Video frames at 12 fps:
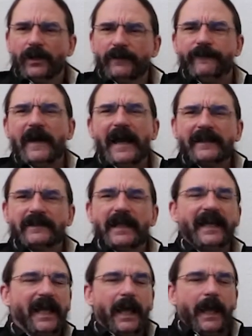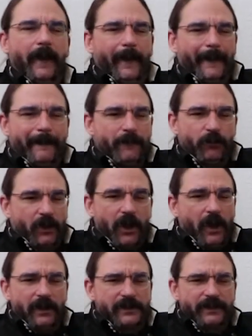The fact that
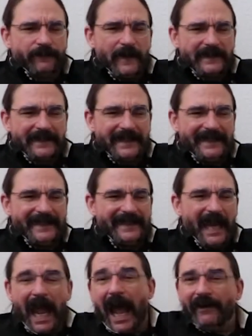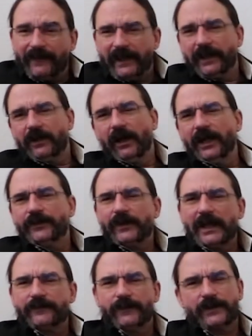regardless of the fact that they didn't have any
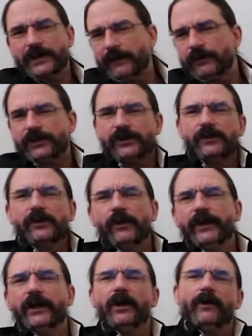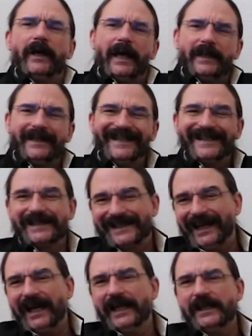contracts for this, they were still going to go ahead and
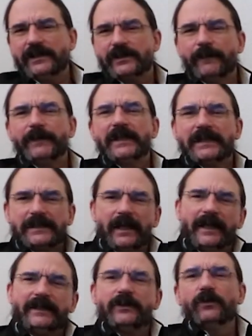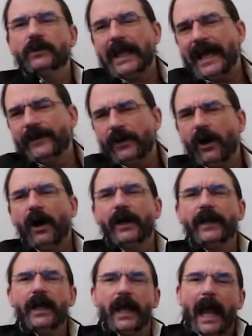design something designed to land
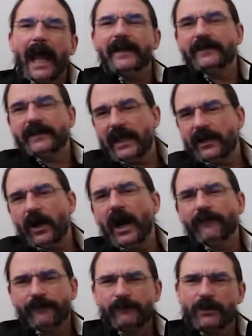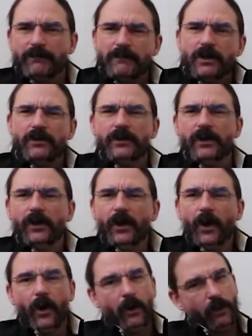on and take off from the moon
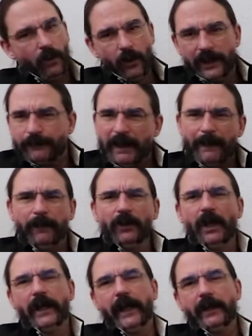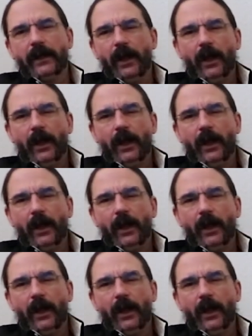with people on it.